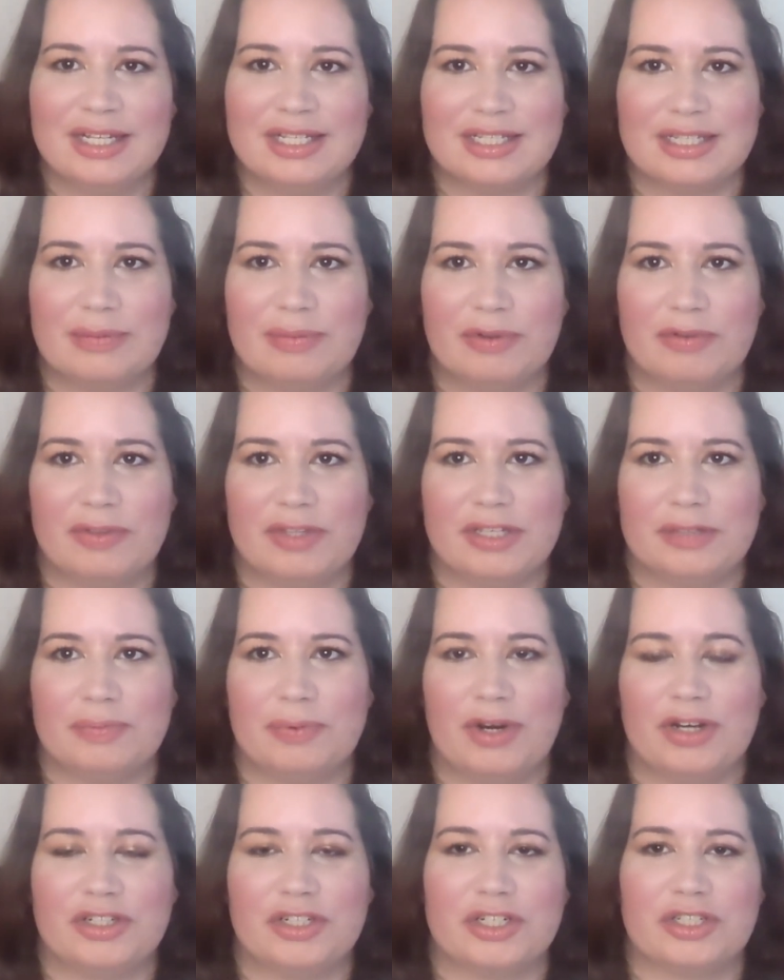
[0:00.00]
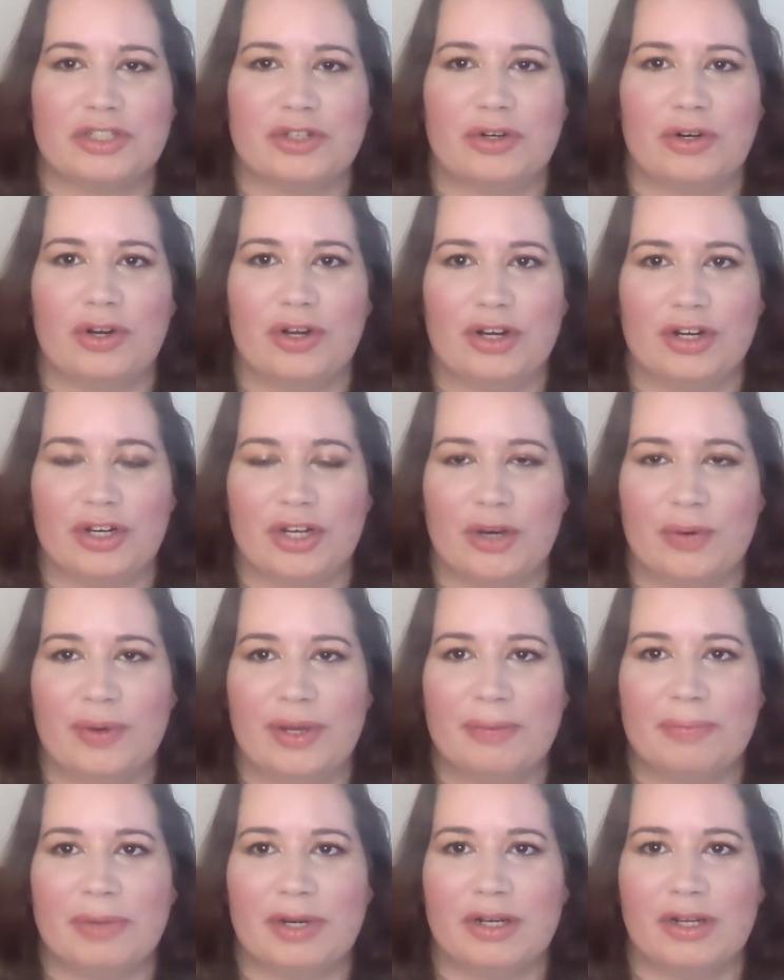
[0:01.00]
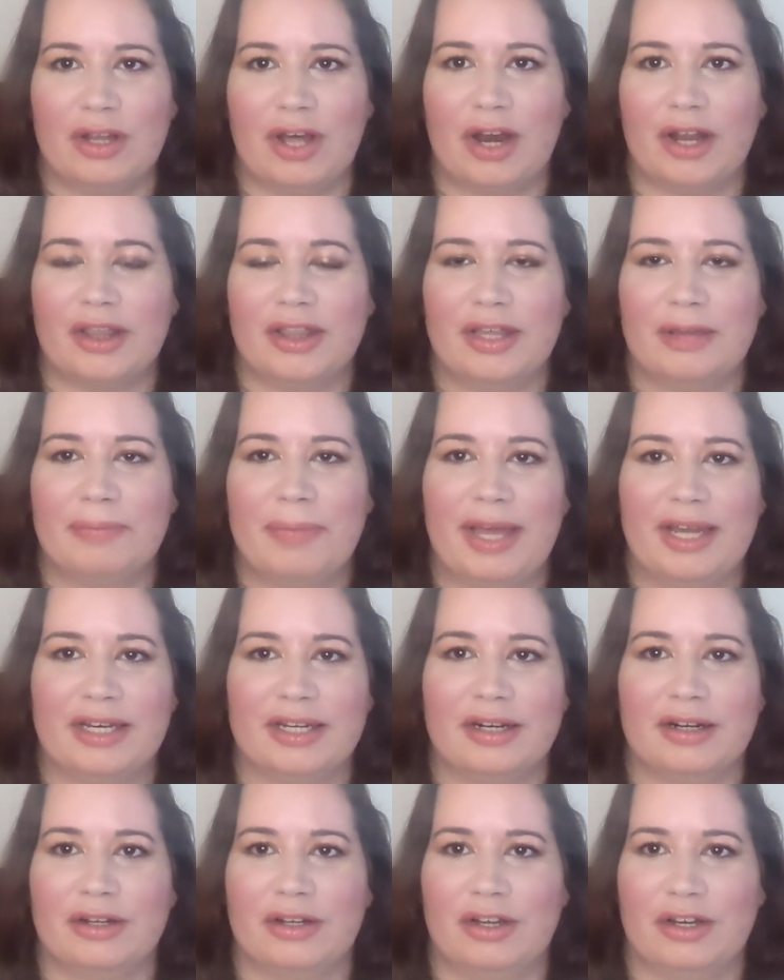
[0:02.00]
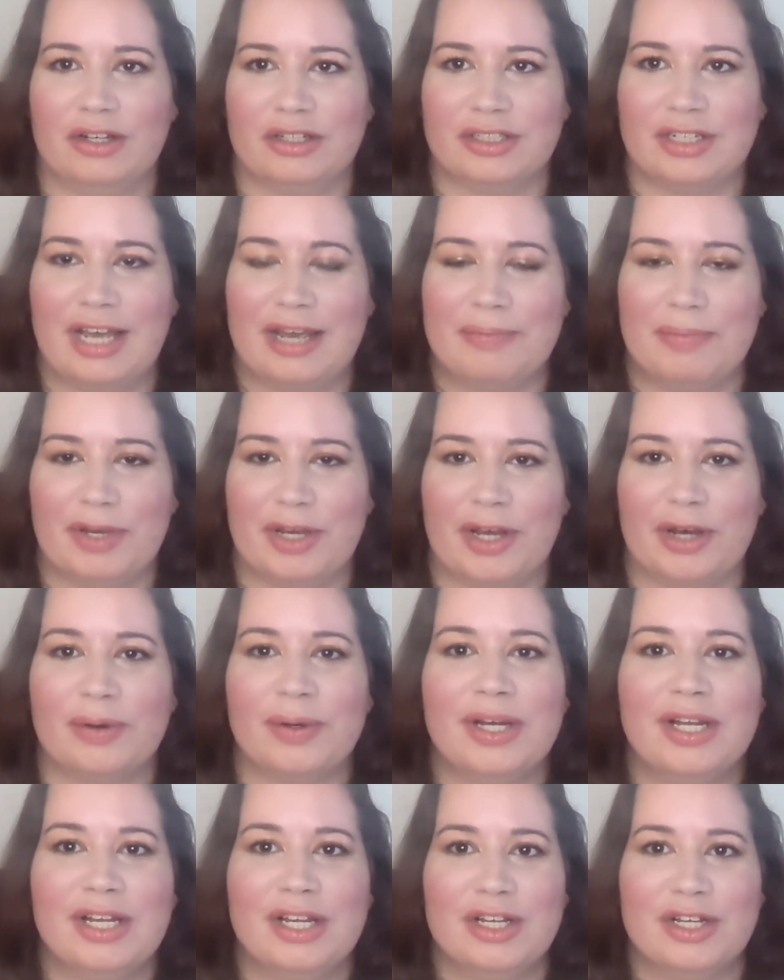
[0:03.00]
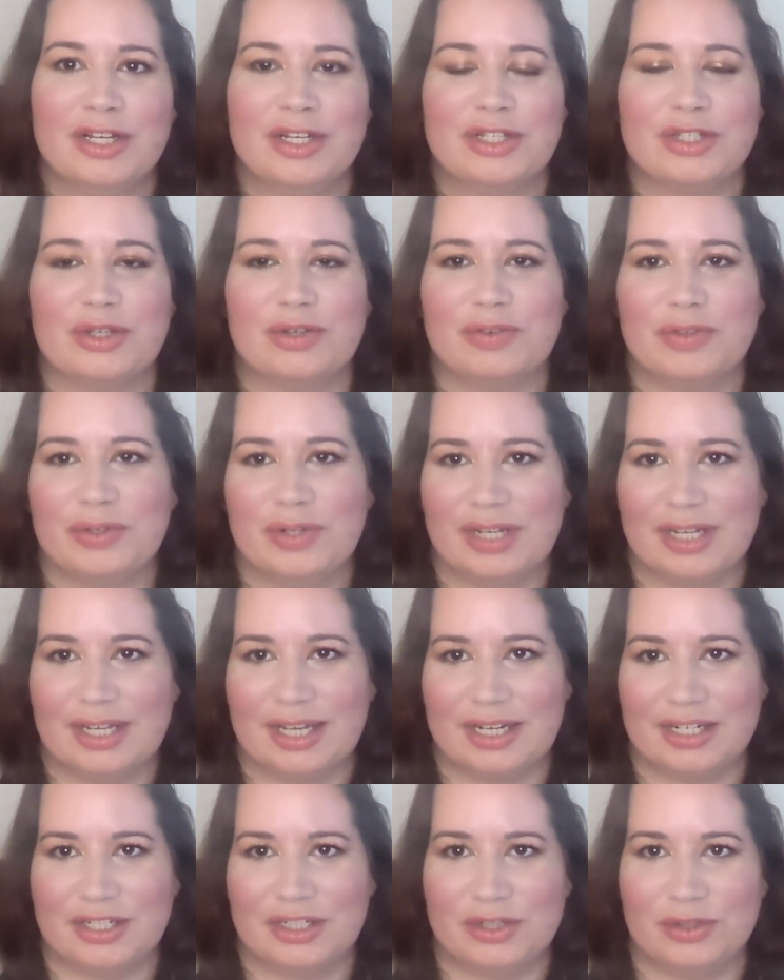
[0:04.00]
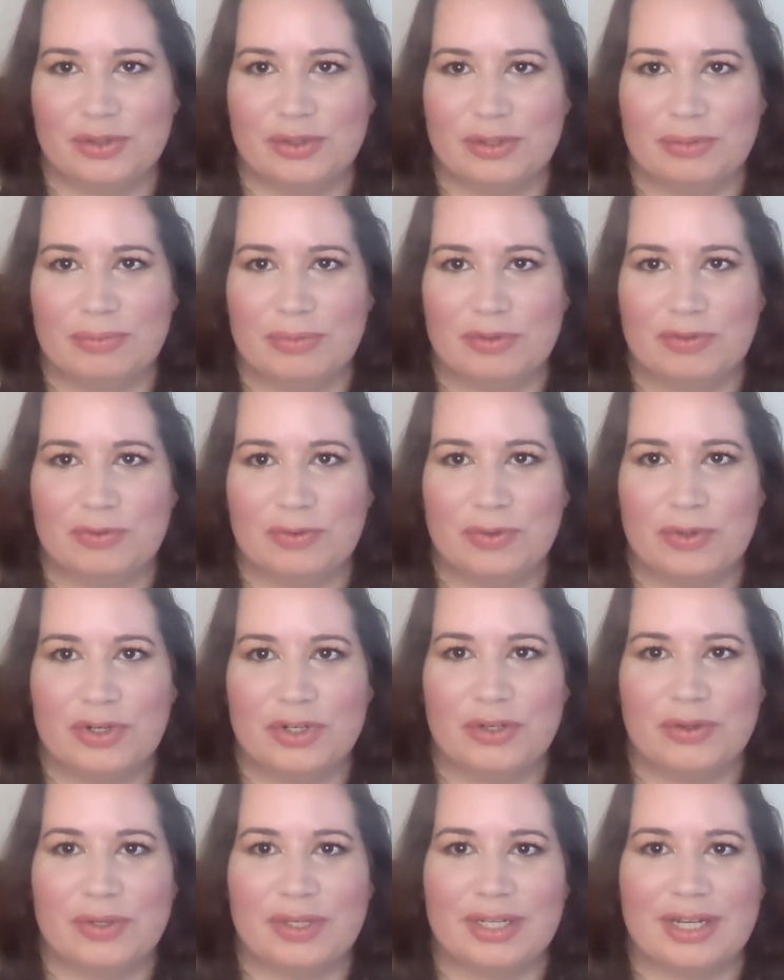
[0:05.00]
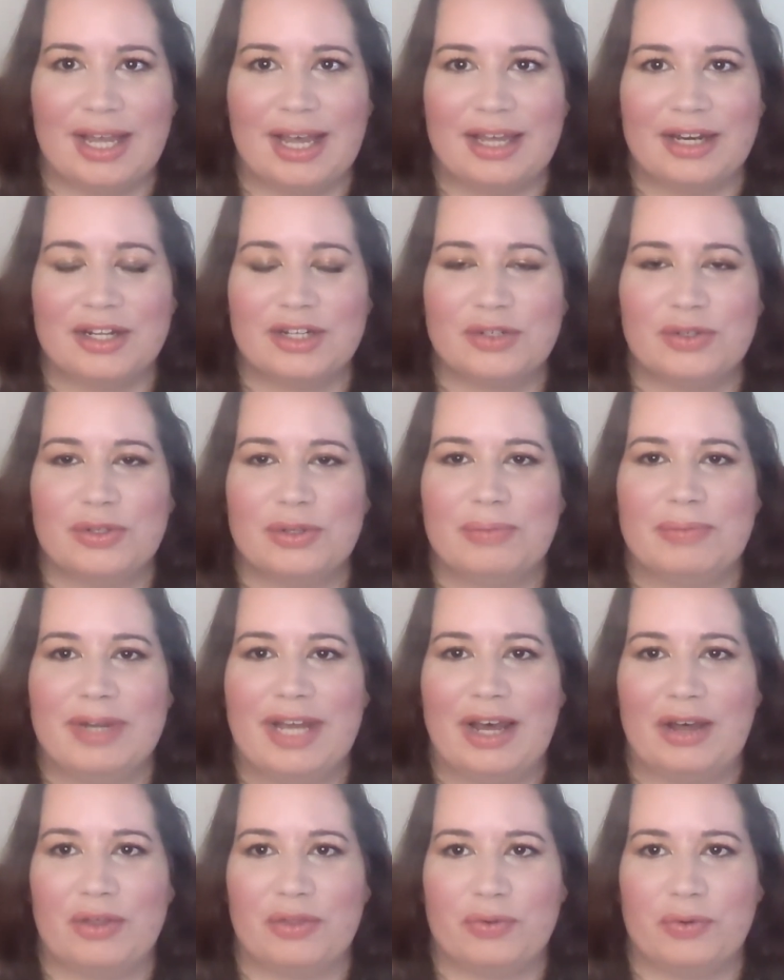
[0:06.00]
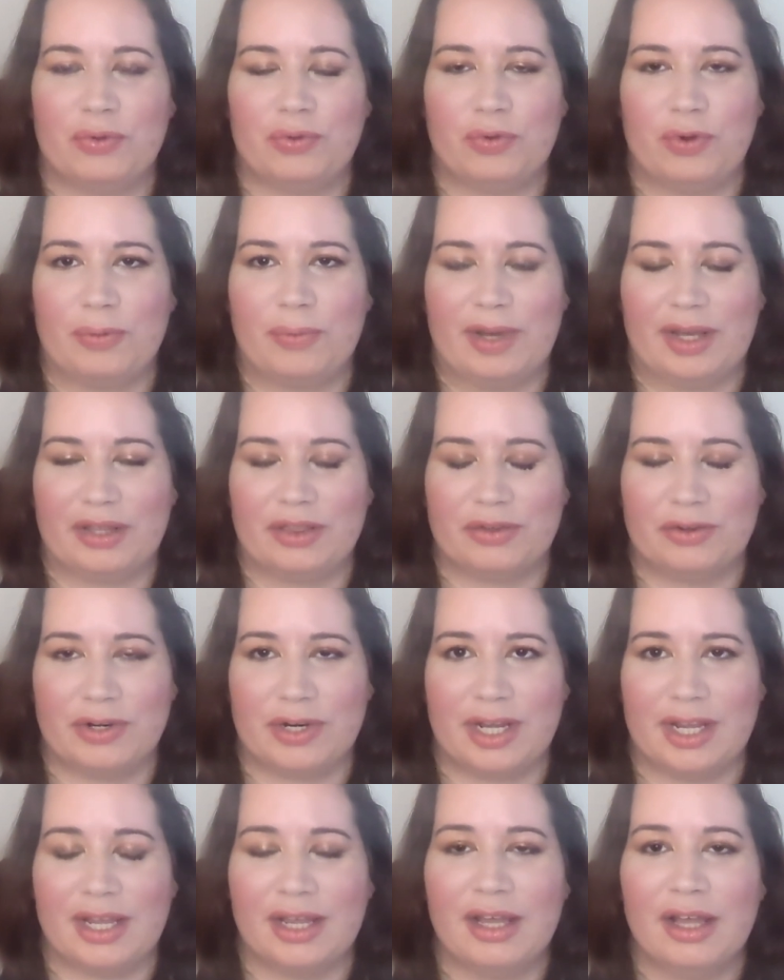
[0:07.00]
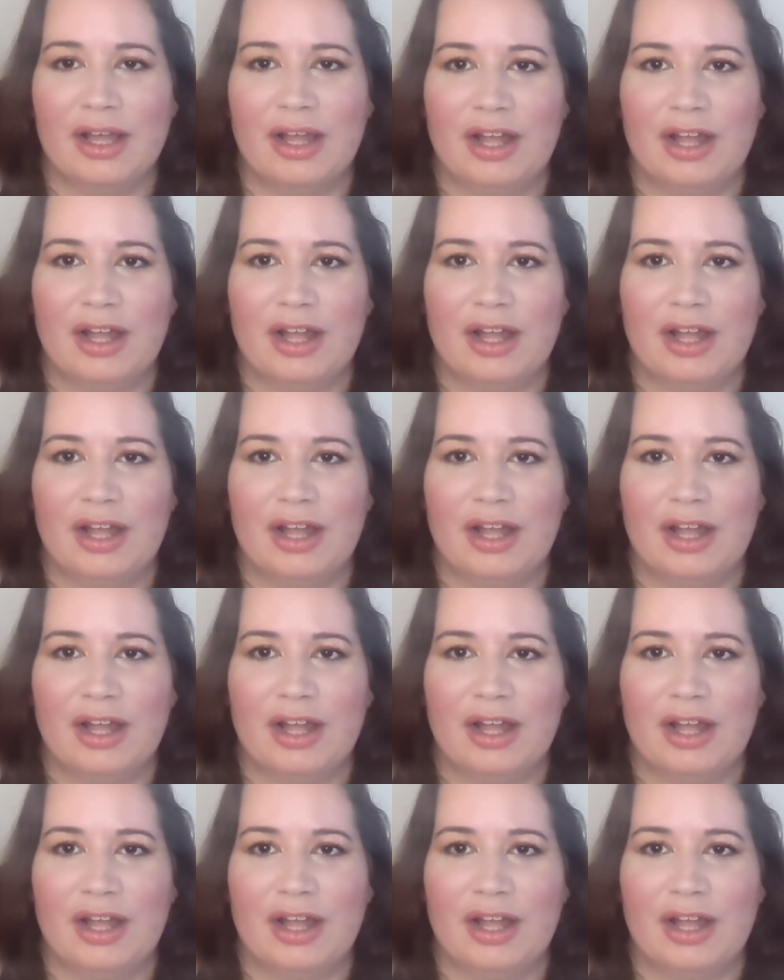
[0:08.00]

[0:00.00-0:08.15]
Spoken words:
Some of these projects are ongoing, but a lot of them ended a long time ago. So if you didn't get to do them before, you can kind of do them now through Throwback 30.